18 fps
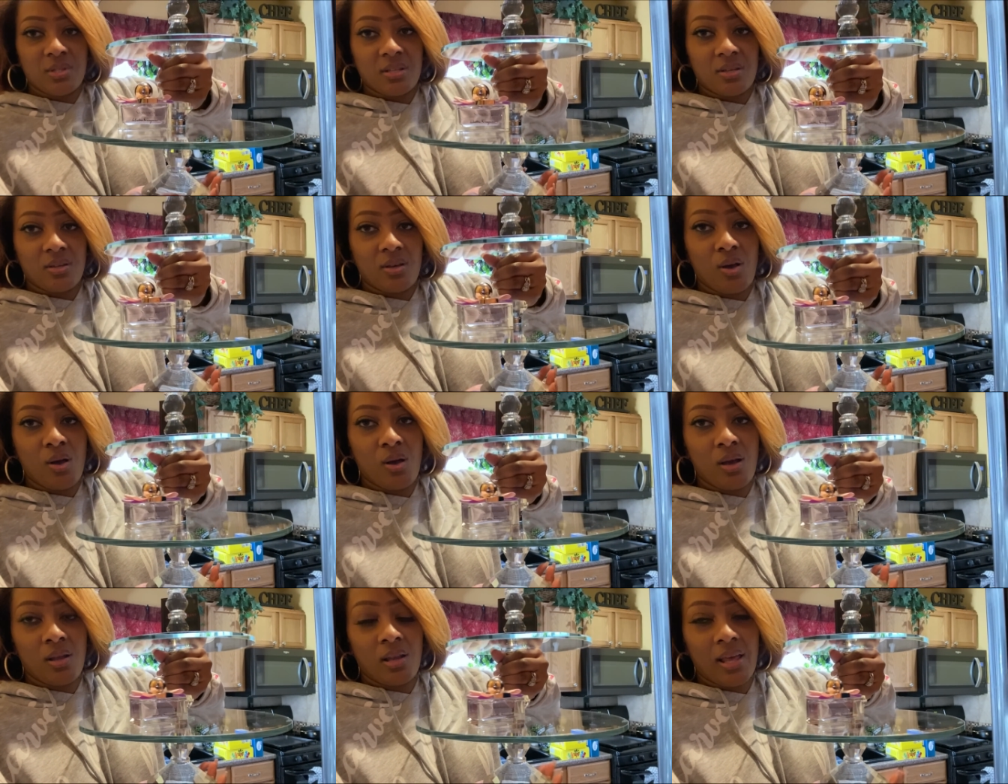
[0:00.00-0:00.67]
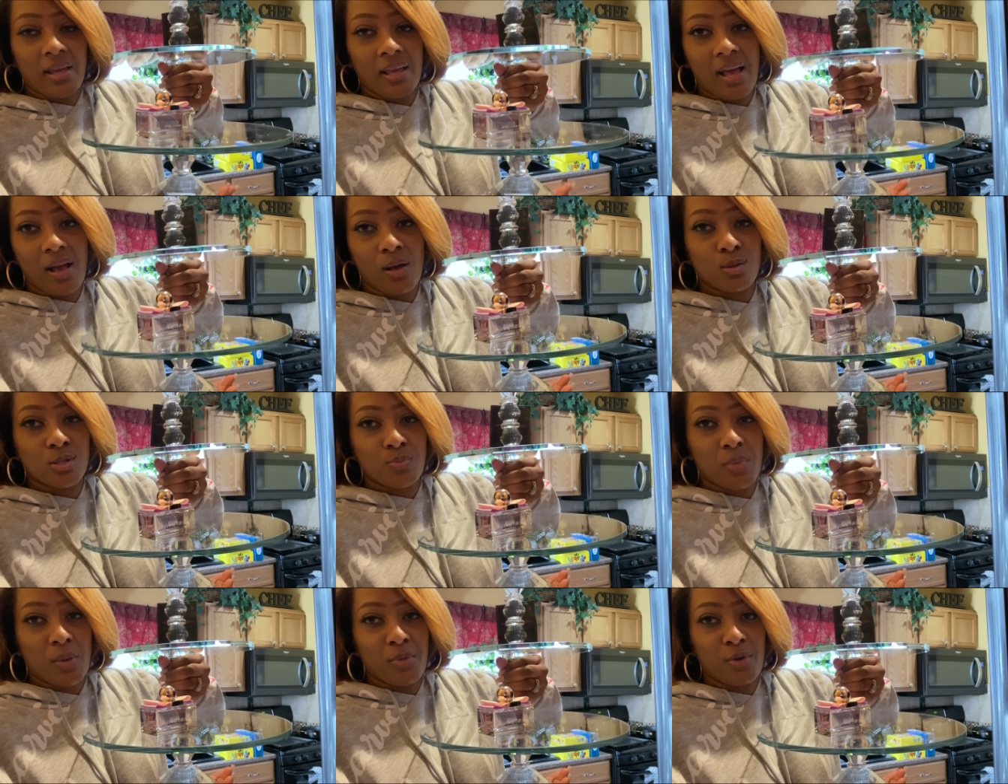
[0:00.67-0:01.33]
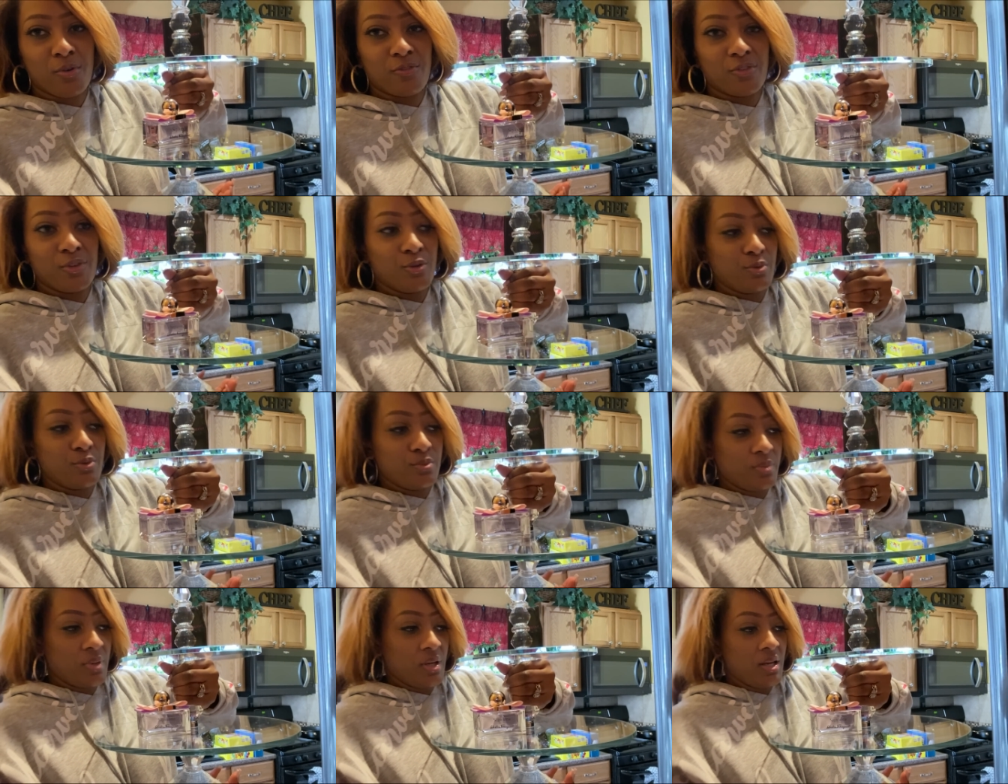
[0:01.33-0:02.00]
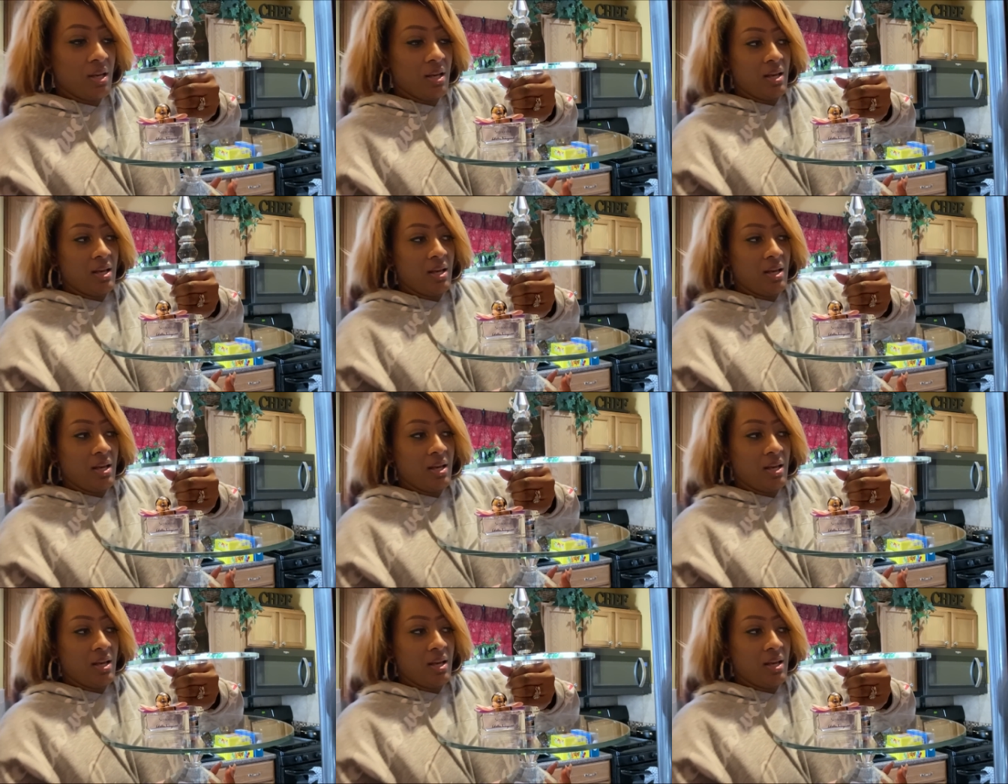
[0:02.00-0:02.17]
to like house my perfume.